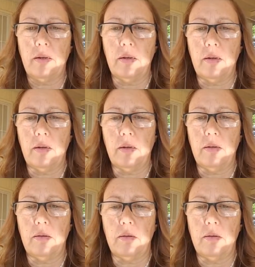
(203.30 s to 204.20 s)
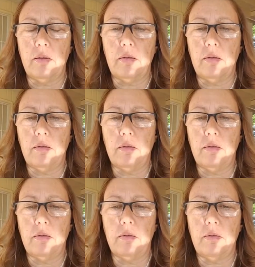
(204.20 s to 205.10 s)

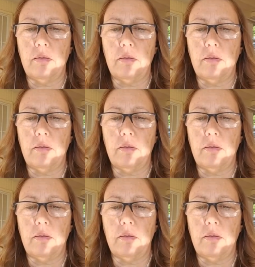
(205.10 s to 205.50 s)
Nothing is said.